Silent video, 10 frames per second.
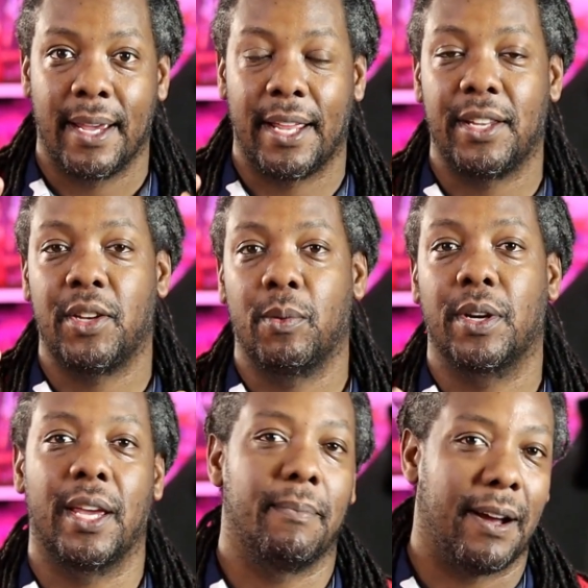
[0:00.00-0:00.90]
and then you will
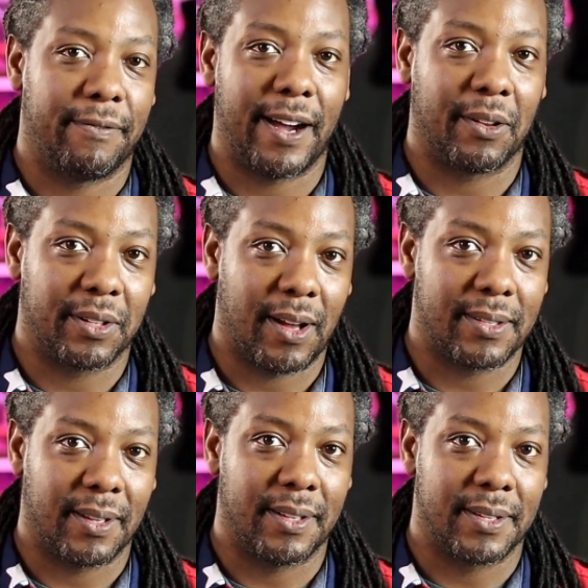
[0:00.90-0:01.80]
get my final
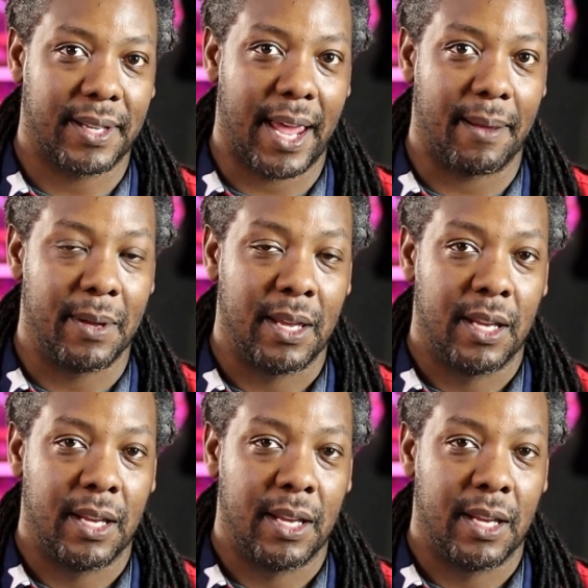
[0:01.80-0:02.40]
thoughts on this game.